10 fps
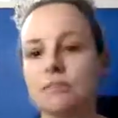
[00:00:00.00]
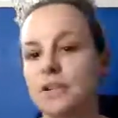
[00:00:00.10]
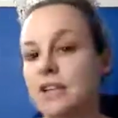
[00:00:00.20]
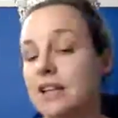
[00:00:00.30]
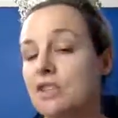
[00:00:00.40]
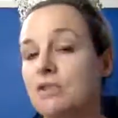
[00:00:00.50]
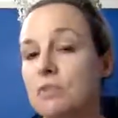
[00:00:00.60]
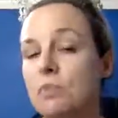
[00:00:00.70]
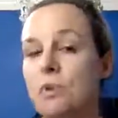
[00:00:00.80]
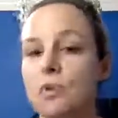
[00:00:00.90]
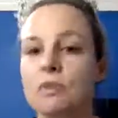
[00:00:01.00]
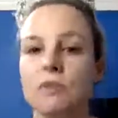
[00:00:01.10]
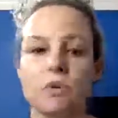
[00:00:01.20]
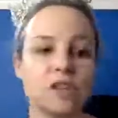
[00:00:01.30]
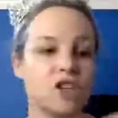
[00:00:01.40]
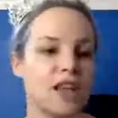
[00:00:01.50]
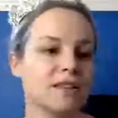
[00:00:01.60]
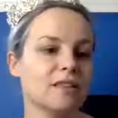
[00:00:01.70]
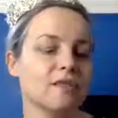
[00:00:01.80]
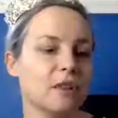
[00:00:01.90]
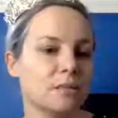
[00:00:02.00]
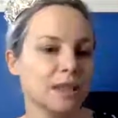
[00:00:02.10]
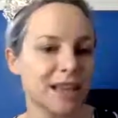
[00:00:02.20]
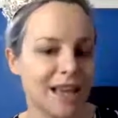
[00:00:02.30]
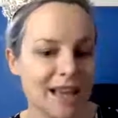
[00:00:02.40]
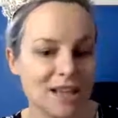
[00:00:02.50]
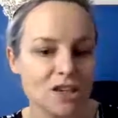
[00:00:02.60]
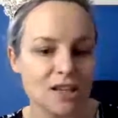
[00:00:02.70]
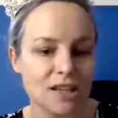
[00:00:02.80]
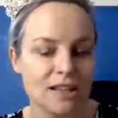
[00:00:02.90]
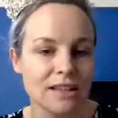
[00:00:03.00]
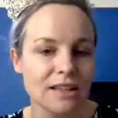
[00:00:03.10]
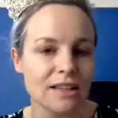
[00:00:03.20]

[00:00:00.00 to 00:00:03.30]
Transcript: potential for boredom, or the chance of complication,